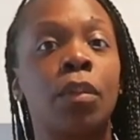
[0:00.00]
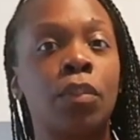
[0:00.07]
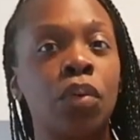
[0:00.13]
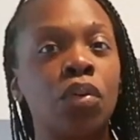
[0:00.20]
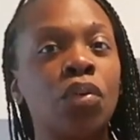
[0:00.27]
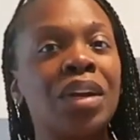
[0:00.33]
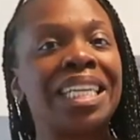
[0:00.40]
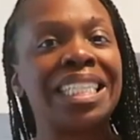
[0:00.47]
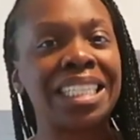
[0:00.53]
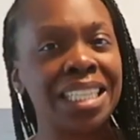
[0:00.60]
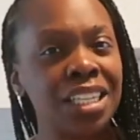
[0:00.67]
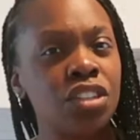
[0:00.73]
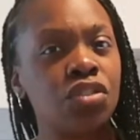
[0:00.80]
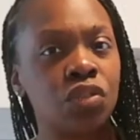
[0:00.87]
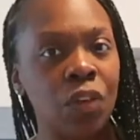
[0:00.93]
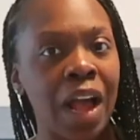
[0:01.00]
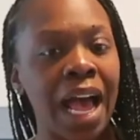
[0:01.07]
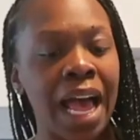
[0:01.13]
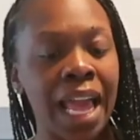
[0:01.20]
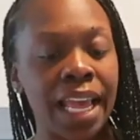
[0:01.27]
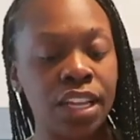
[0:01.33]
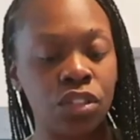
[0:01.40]
pretty
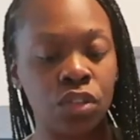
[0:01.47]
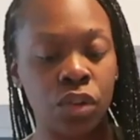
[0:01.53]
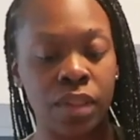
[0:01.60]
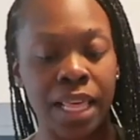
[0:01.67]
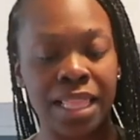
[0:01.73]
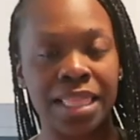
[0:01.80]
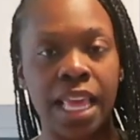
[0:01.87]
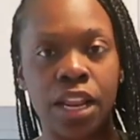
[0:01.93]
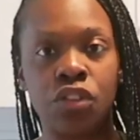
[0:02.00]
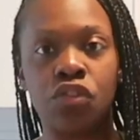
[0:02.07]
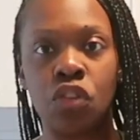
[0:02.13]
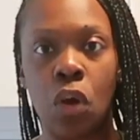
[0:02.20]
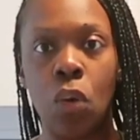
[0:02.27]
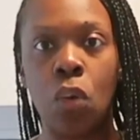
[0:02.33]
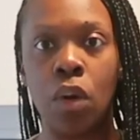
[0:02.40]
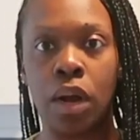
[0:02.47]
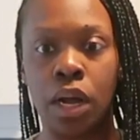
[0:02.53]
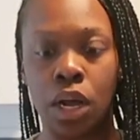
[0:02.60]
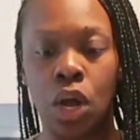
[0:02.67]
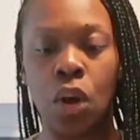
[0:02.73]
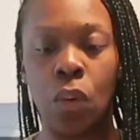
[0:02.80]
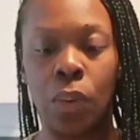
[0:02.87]
dry, so that they don't
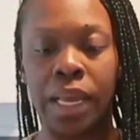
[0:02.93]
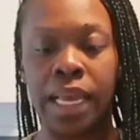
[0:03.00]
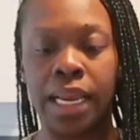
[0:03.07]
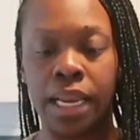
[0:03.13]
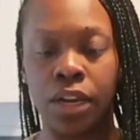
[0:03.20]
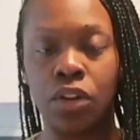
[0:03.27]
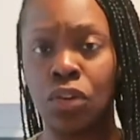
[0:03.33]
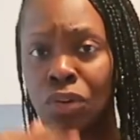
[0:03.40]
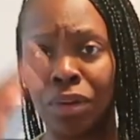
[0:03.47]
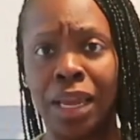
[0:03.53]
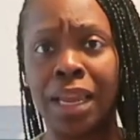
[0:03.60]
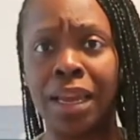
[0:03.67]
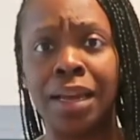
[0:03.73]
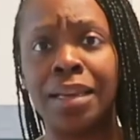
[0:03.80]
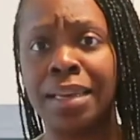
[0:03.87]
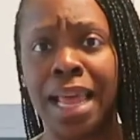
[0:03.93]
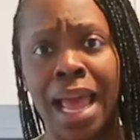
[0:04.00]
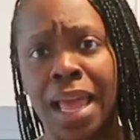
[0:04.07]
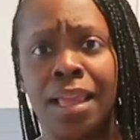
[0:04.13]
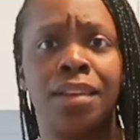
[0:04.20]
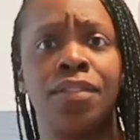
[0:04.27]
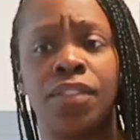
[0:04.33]
go in and create a
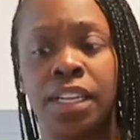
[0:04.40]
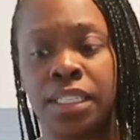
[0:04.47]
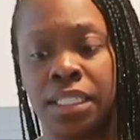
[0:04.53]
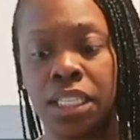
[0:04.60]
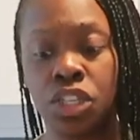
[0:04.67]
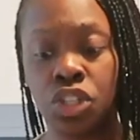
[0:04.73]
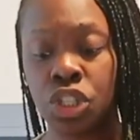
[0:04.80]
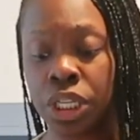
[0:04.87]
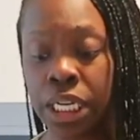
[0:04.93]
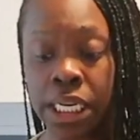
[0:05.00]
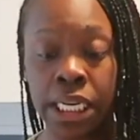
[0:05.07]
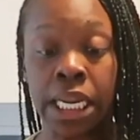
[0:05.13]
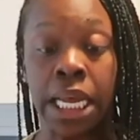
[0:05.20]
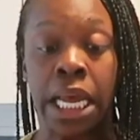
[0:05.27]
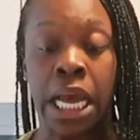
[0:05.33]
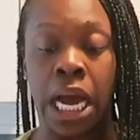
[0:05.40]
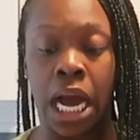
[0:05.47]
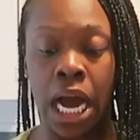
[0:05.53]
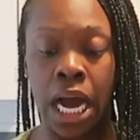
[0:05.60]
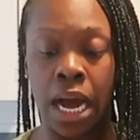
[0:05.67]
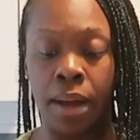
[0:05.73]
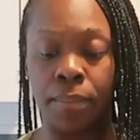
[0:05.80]
gnat infestation,
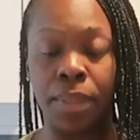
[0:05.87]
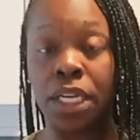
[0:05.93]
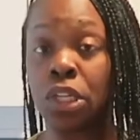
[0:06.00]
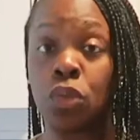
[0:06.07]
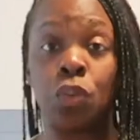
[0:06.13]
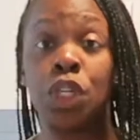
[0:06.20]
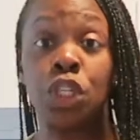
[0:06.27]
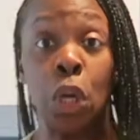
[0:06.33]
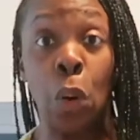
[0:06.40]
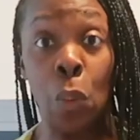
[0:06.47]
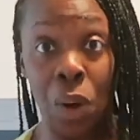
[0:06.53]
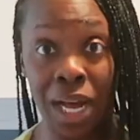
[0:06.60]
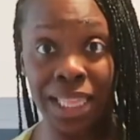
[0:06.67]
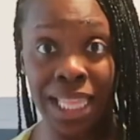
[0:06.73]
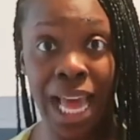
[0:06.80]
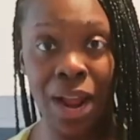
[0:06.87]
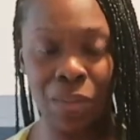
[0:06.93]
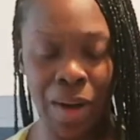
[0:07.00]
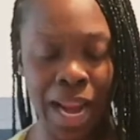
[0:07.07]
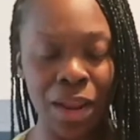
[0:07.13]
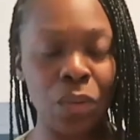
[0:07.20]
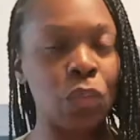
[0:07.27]
because we don't want that,
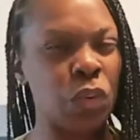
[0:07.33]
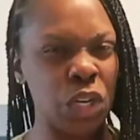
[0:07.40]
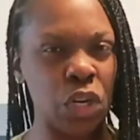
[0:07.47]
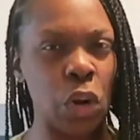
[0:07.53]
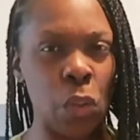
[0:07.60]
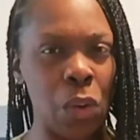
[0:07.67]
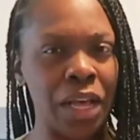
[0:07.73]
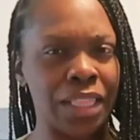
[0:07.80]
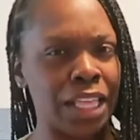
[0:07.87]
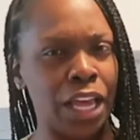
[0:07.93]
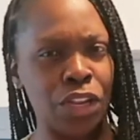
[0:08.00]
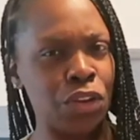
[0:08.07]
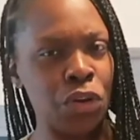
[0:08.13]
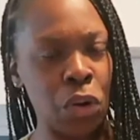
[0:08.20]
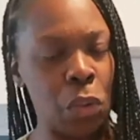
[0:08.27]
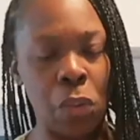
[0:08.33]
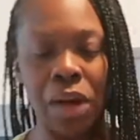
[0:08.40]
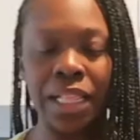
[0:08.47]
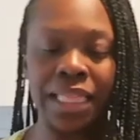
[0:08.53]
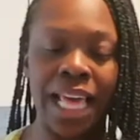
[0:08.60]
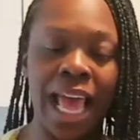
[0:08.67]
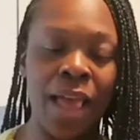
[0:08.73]
right? We don't want that. You don't
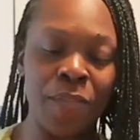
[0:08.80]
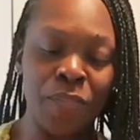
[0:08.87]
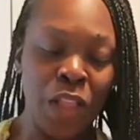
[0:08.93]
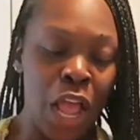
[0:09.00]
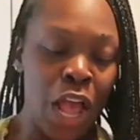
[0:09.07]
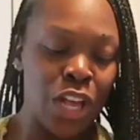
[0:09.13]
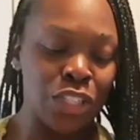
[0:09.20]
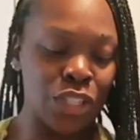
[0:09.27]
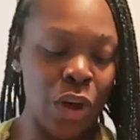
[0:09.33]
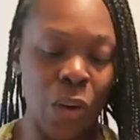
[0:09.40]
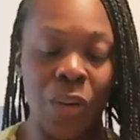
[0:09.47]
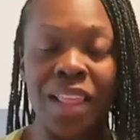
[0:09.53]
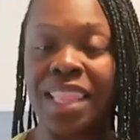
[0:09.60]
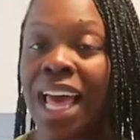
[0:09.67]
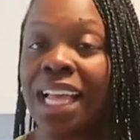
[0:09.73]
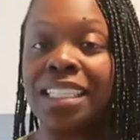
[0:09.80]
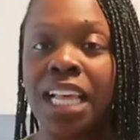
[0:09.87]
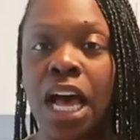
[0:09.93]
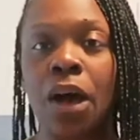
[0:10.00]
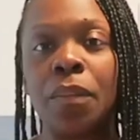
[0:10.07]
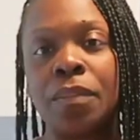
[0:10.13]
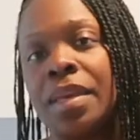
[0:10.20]
want that. So that's
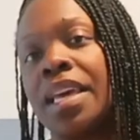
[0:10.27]
helped